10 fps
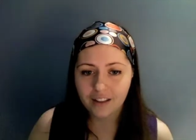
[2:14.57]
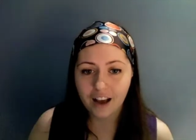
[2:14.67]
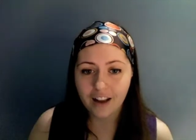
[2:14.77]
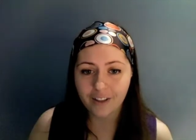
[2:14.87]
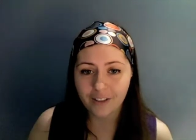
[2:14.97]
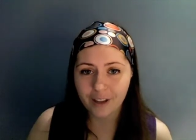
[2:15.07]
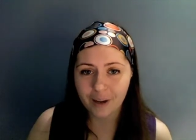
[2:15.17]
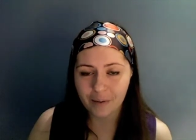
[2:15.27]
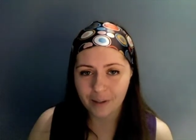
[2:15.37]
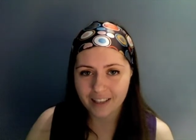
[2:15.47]
Another thing
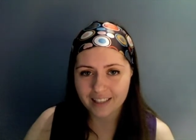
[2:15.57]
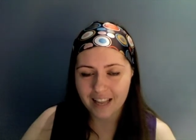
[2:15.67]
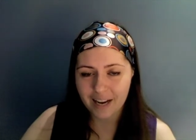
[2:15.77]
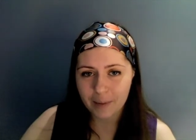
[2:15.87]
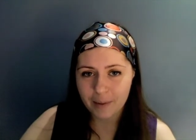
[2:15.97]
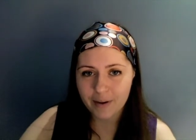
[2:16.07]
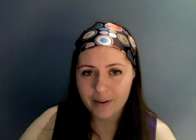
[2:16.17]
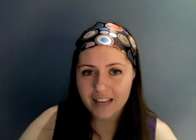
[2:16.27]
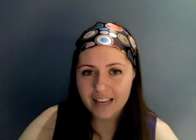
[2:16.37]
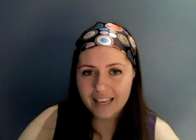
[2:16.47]
I'm really excited about
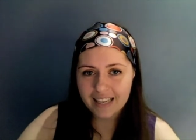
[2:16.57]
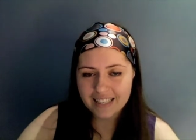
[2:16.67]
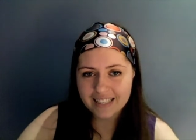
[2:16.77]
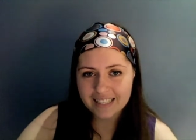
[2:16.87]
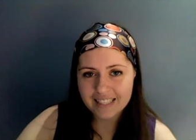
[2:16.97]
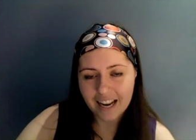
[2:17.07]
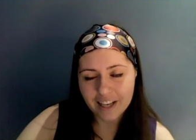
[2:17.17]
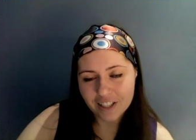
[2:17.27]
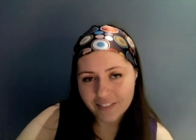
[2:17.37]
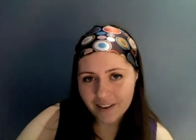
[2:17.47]
is that I
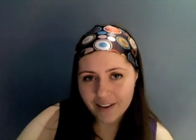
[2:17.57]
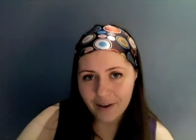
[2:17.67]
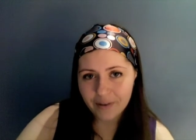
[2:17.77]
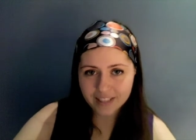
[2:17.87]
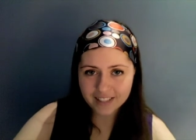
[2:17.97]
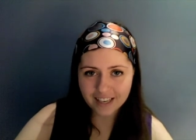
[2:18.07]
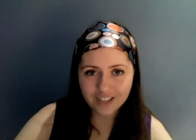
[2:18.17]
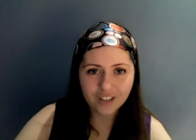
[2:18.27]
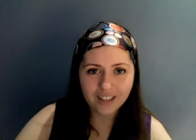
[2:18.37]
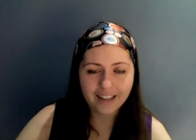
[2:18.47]
just found out Cassandra
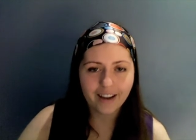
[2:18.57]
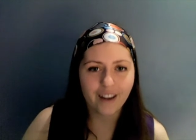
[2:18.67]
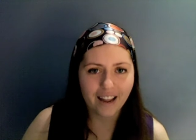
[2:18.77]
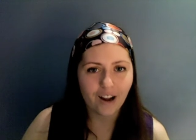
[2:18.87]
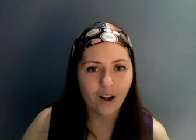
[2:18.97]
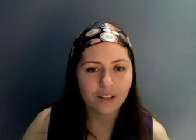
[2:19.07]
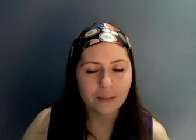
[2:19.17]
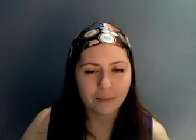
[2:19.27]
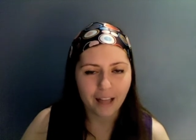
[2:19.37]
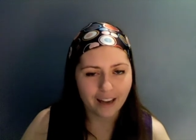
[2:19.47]
Clare and Holly
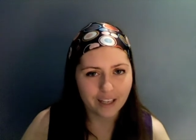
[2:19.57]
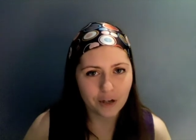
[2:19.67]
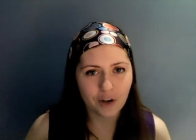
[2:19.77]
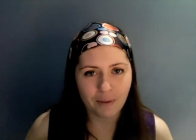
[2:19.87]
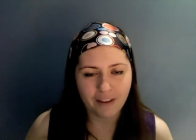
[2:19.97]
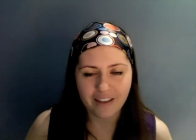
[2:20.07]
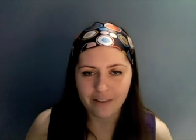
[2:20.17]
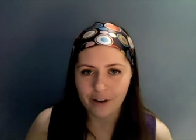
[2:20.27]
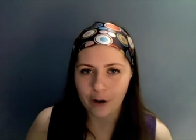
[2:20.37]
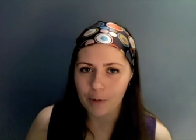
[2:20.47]
Black, two of my
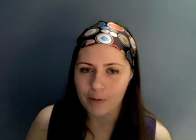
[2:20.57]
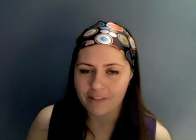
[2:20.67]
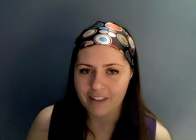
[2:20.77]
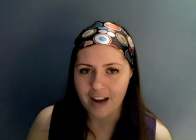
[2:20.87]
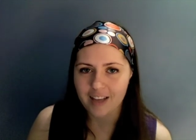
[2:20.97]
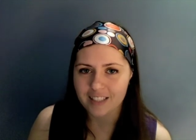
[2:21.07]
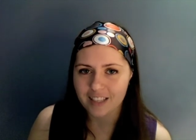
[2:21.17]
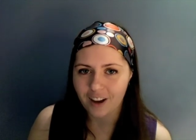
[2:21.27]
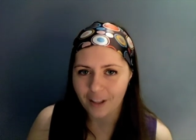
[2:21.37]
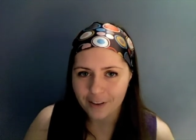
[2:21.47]
favorite urban fantasy
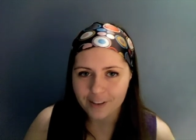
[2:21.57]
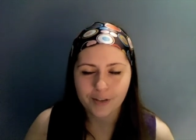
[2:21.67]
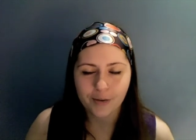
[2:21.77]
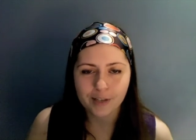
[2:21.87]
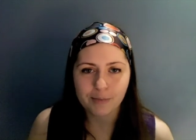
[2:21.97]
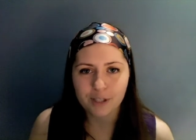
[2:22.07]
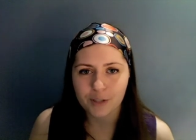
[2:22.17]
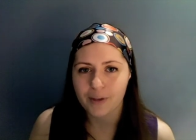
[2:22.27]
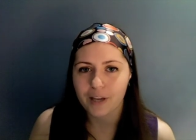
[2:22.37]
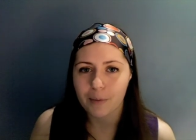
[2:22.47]
authors, are going to be
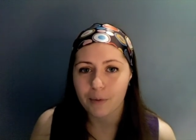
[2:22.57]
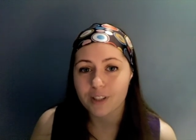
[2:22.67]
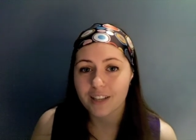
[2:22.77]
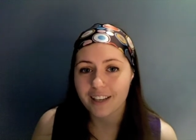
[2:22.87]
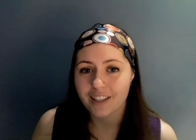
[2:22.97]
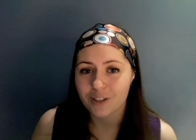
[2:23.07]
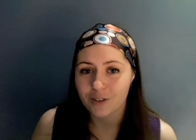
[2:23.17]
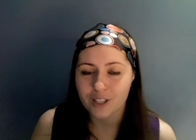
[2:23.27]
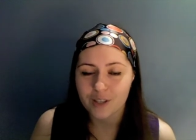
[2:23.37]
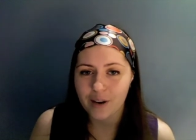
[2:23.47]
doing a book signing in
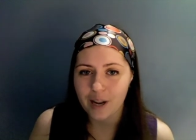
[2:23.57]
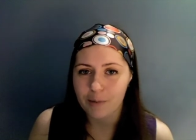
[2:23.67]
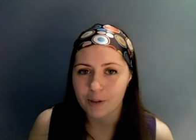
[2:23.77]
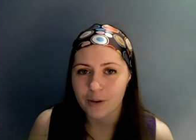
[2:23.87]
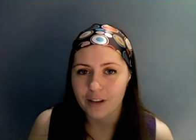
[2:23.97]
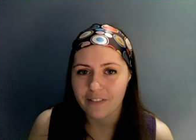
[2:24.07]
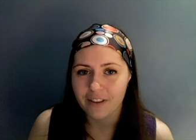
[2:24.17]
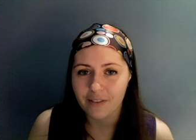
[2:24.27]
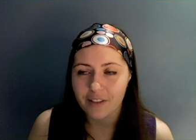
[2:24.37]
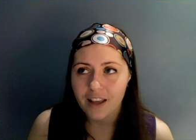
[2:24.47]
Toronto on April 25th,